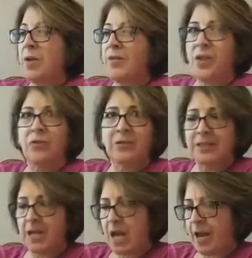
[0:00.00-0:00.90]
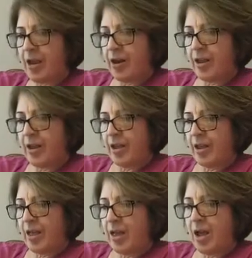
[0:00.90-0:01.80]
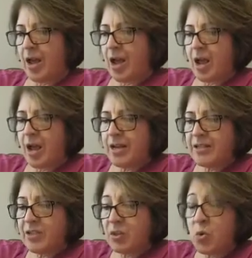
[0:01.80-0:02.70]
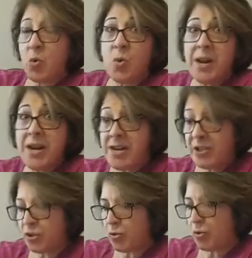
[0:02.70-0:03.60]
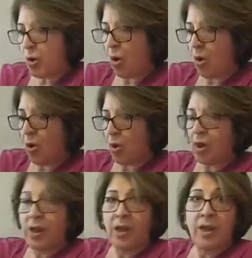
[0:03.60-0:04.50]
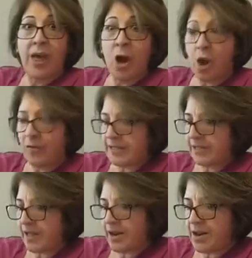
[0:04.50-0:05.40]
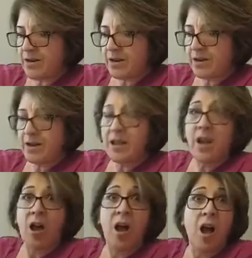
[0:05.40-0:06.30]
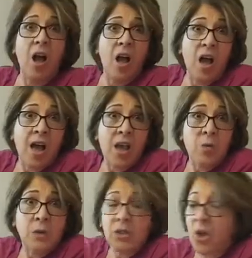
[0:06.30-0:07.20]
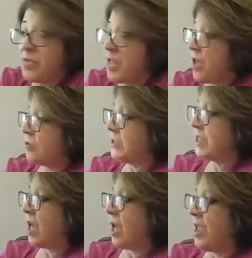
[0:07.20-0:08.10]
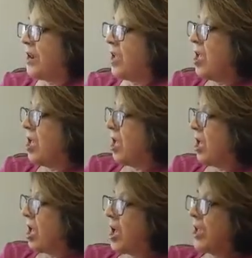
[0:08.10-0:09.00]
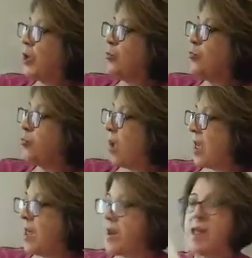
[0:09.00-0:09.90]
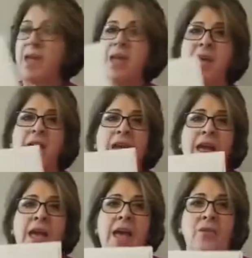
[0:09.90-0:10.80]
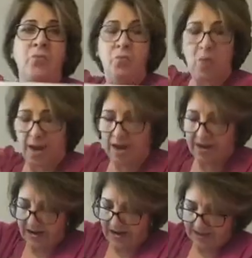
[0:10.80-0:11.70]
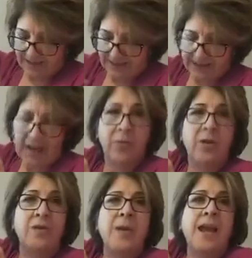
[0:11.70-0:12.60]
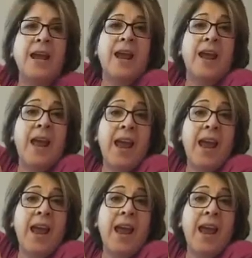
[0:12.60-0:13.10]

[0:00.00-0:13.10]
the other side. I squeezed through the hole, and all of a sudden, I was on the other side. I could run and run, say it with me, and